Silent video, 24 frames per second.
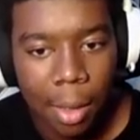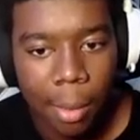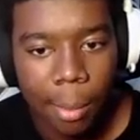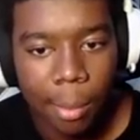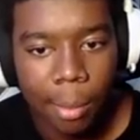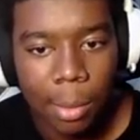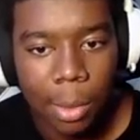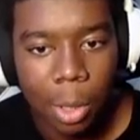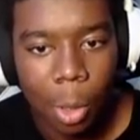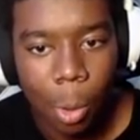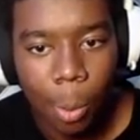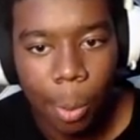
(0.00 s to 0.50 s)

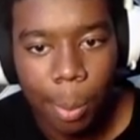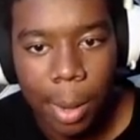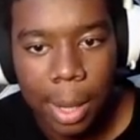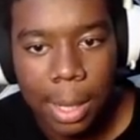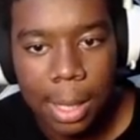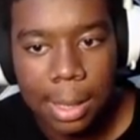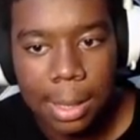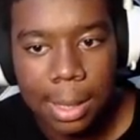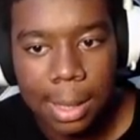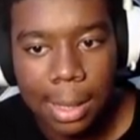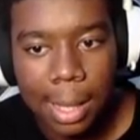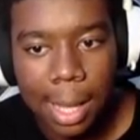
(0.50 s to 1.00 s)
No
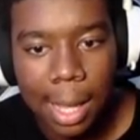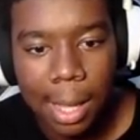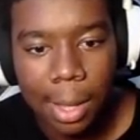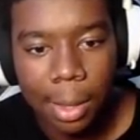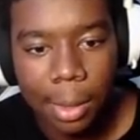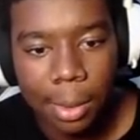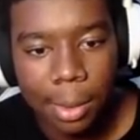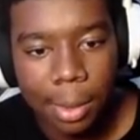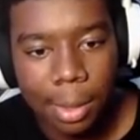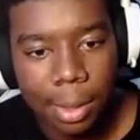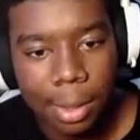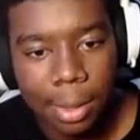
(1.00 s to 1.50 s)
bunnies
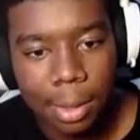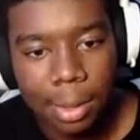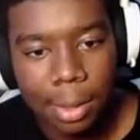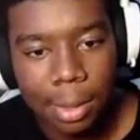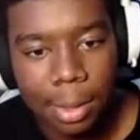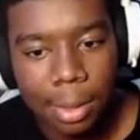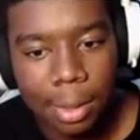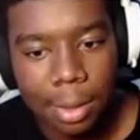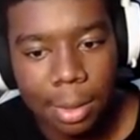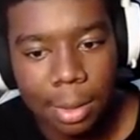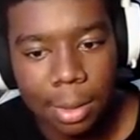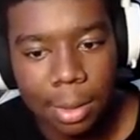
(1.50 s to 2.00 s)
allowed.
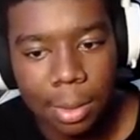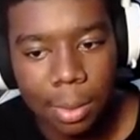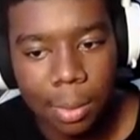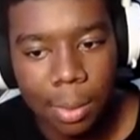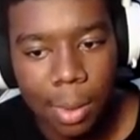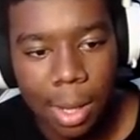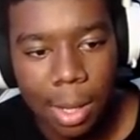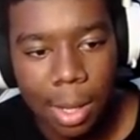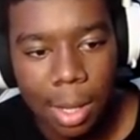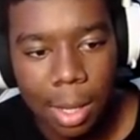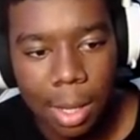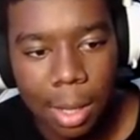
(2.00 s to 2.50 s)
Why
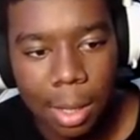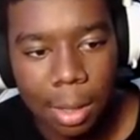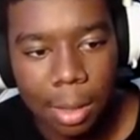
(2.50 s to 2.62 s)
not?